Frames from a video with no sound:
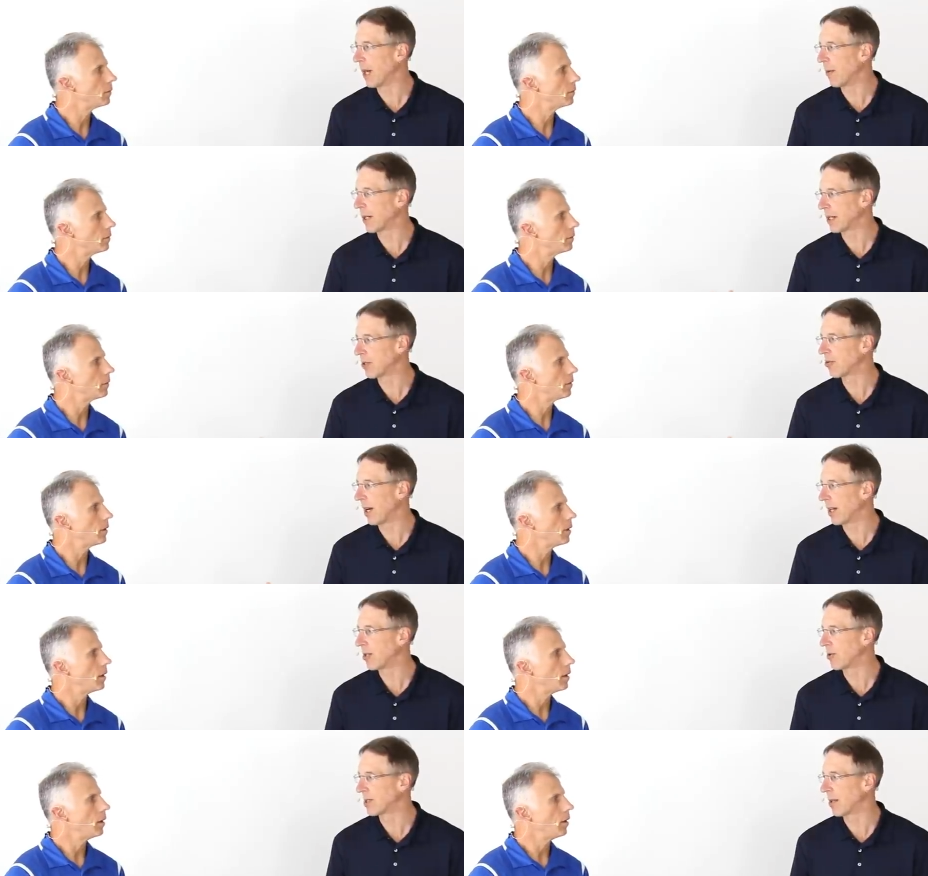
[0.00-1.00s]
Speaker 1: that we can try
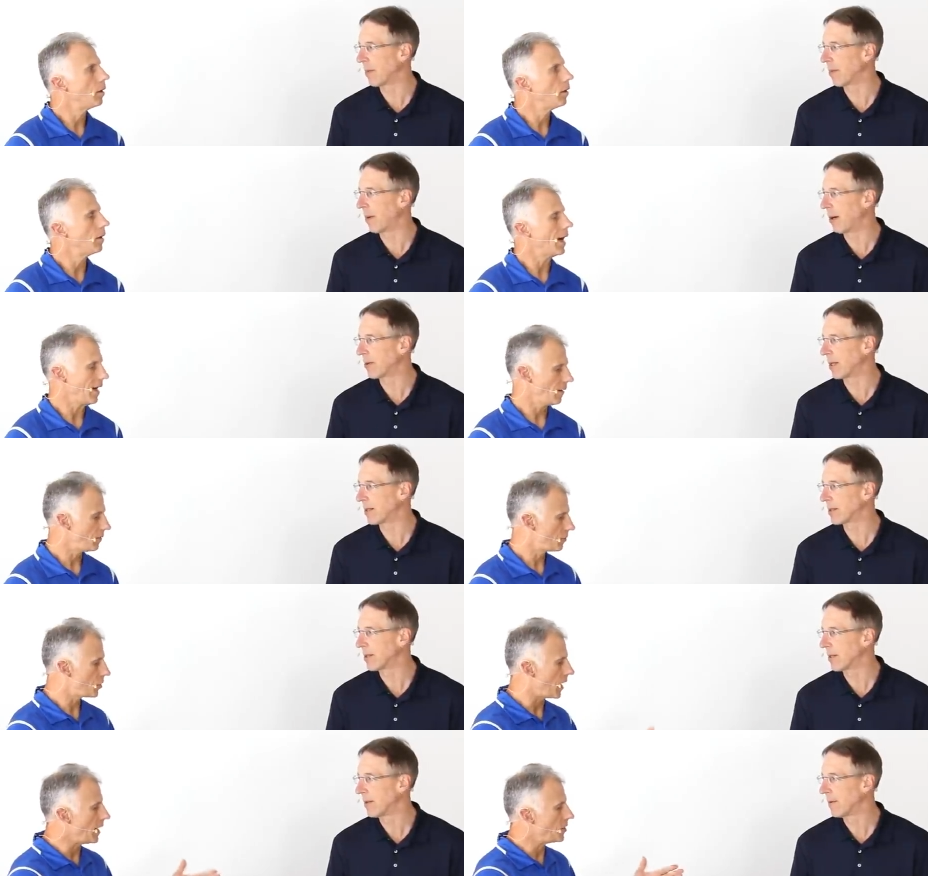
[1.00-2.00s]
to do something.
Speaker 2: right. This.
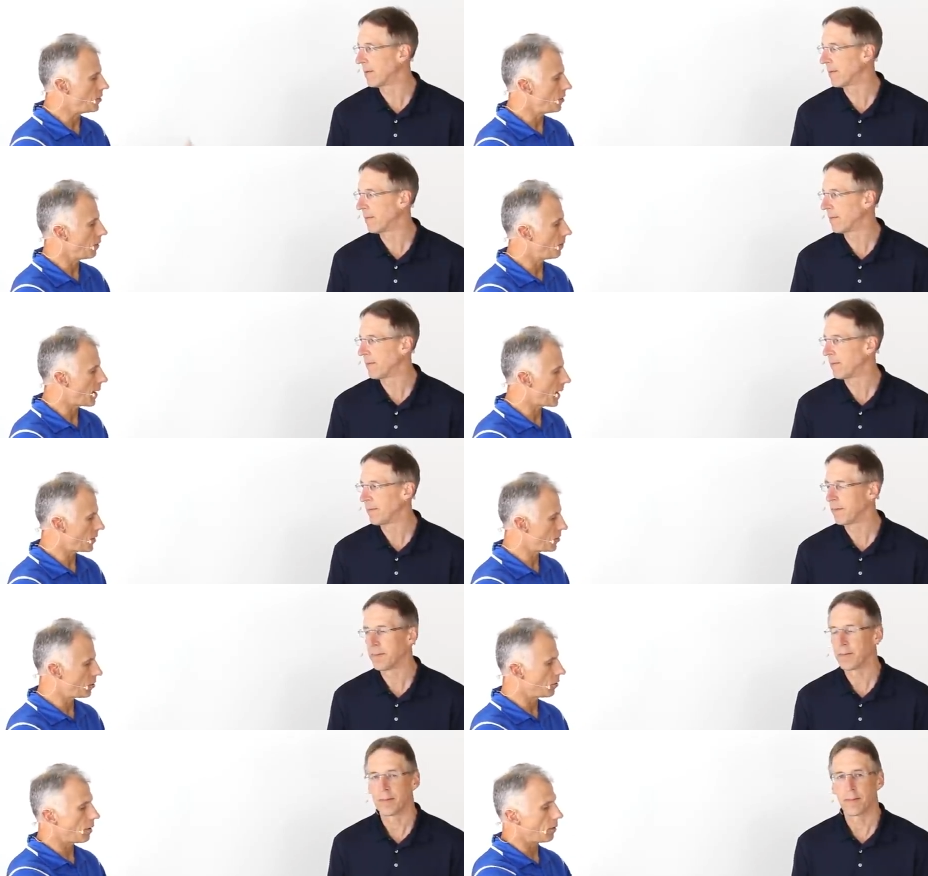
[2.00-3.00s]
Changing your
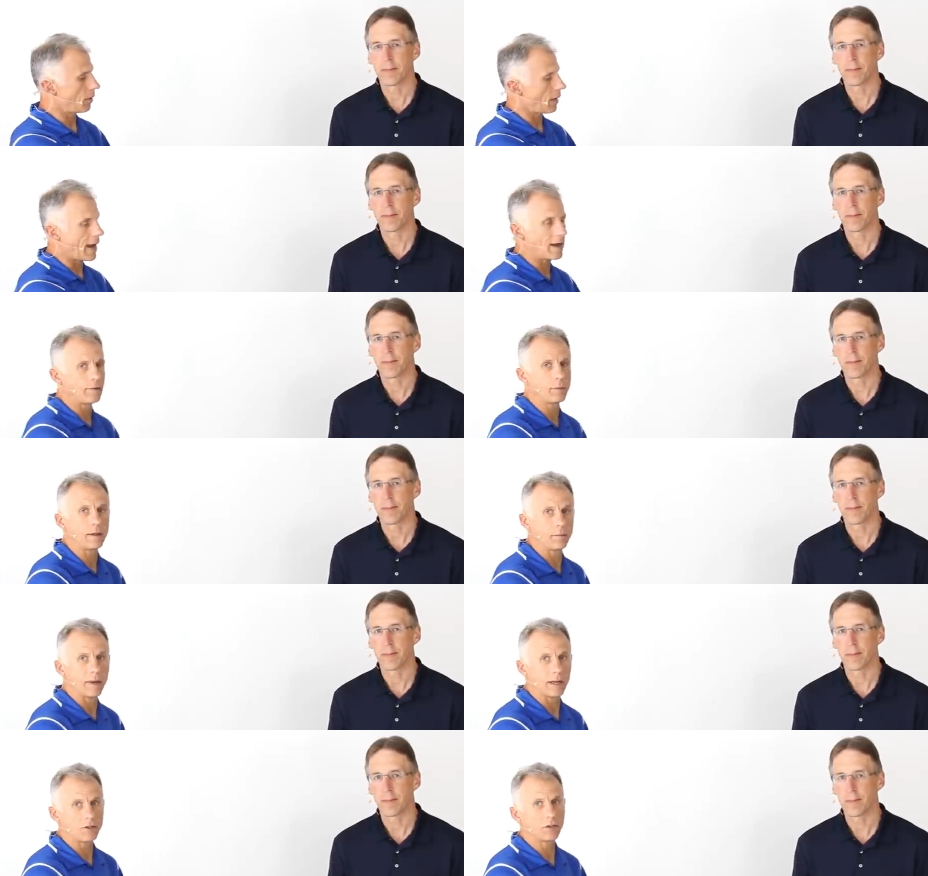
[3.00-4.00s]
posture, as
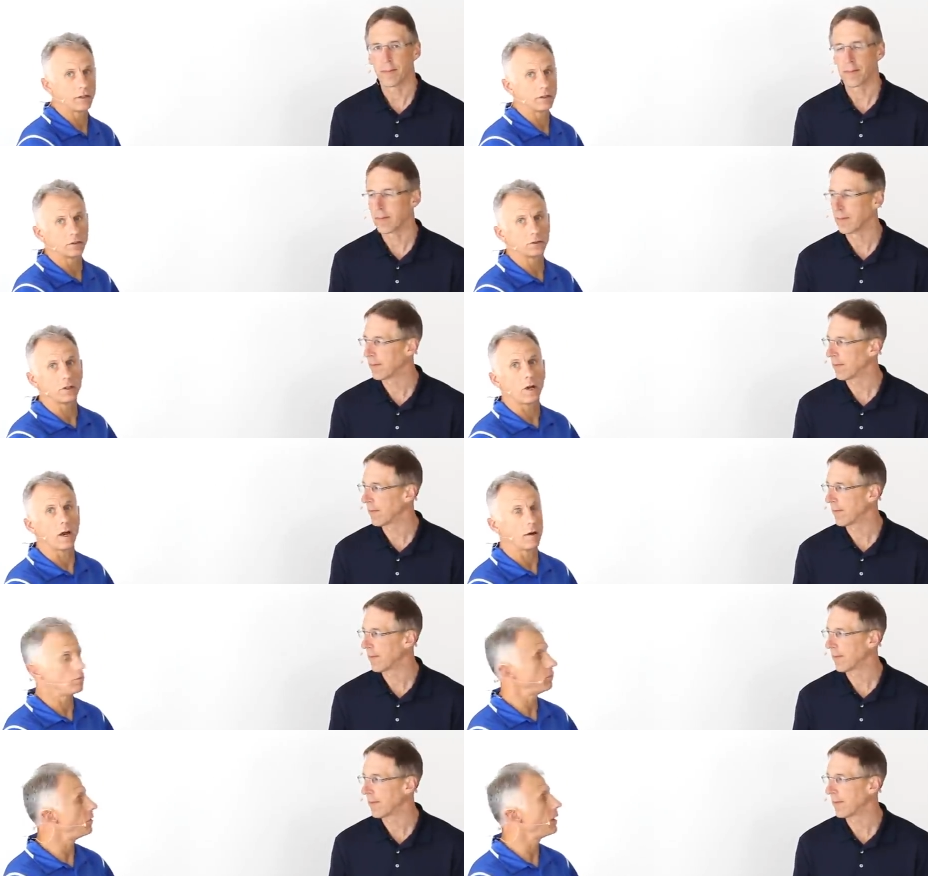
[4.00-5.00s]
we mentioned, is
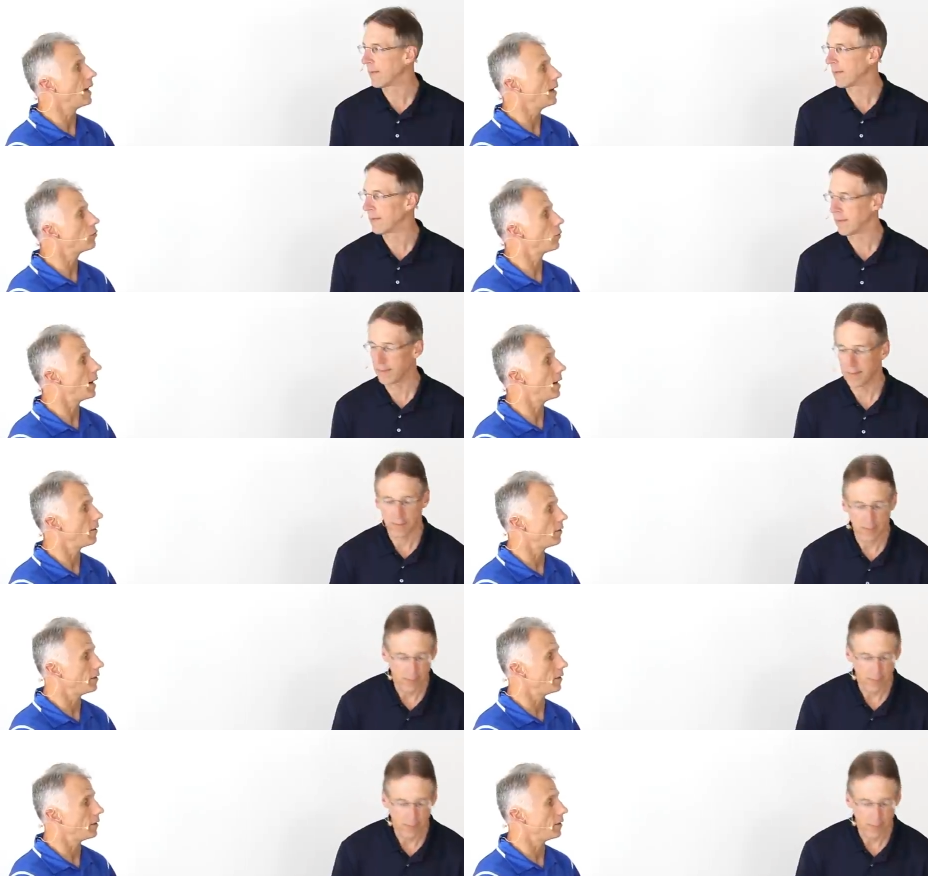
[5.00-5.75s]
you got to try